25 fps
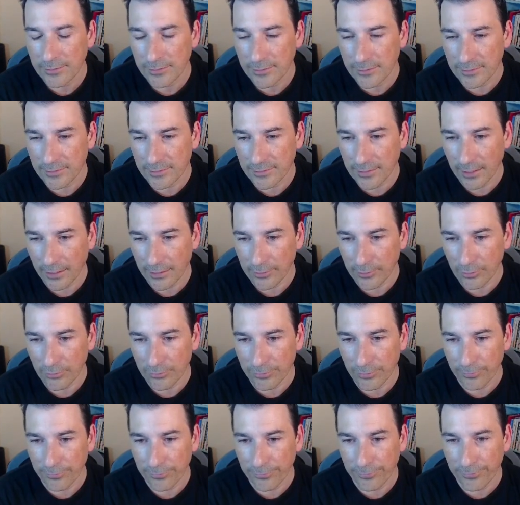this kind
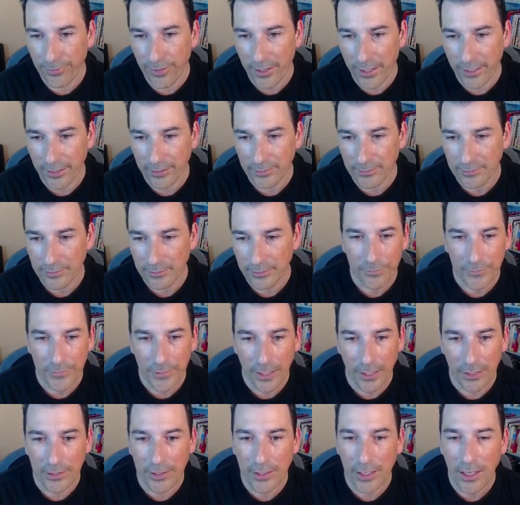of effect.
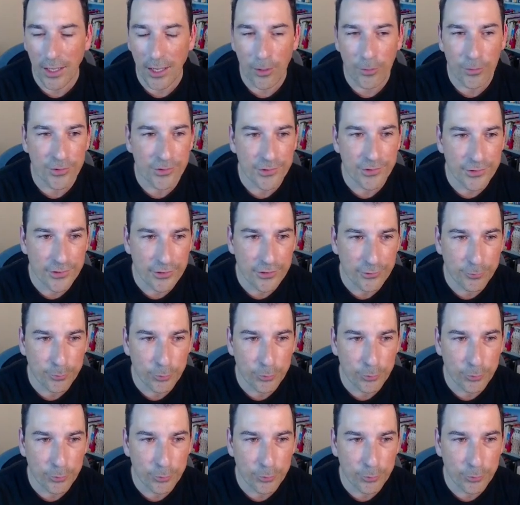And how is this